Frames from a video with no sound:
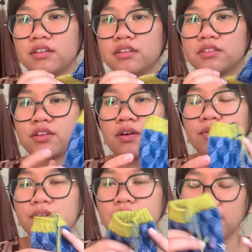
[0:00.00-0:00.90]

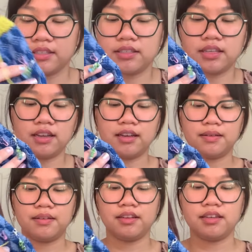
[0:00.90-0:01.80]
So this
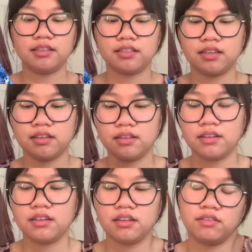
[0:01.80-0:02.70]
is,
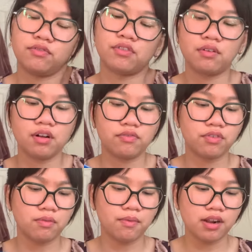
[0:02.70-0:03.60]
for
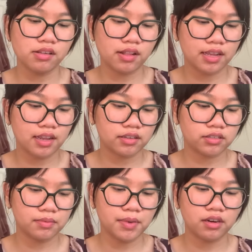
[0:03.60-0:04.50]
a while I
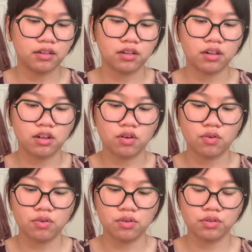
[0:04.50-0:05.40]
actually made a
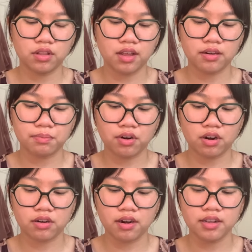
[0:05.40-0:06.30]
whole lot of
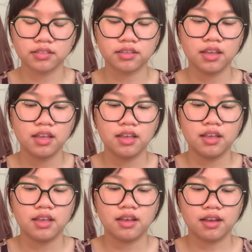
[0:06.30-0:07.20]
progress,
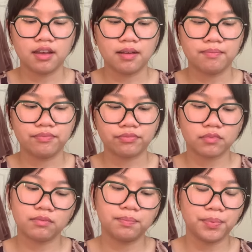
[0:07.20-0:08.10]

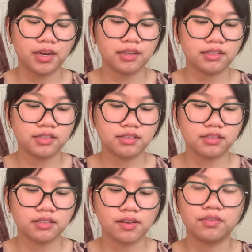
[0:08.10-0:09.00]
but
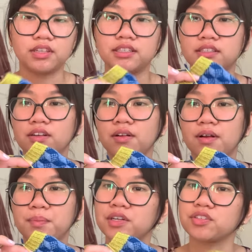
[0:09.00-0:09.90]
it's definitely still a
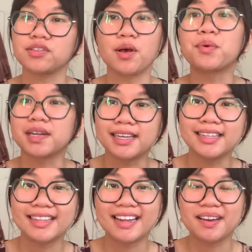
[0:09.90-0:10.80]
much slower knit
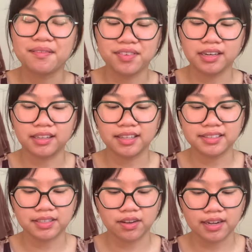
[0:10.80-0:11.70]
than a vanilla
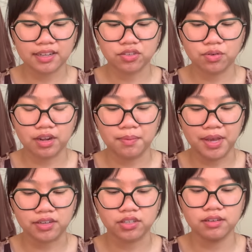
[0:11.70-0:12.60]
sock, as you can
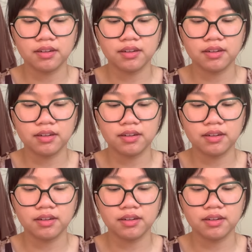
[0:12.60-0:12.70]
imagine.